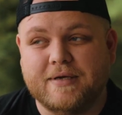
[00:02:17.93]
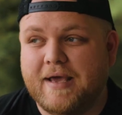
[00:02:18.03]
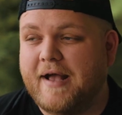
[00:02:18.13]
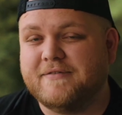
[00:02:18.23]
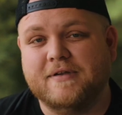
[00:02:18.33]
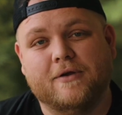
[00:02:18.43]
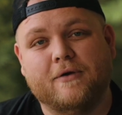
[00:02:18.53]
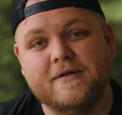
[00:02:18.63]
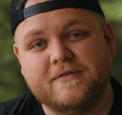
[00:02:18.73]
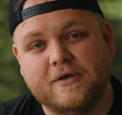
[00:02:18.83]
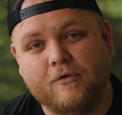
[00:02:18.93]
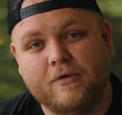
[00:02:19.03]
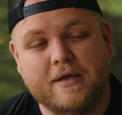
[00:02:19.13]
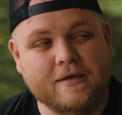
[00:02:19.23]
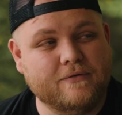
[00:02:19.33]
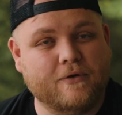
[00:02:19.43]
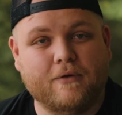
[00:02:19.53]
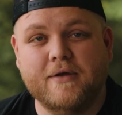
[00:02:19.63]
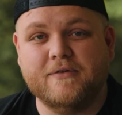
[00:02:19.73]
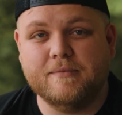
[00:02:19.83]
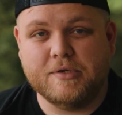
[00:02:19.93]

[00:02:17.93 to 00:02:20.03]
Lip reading: casting crazy greens or crazy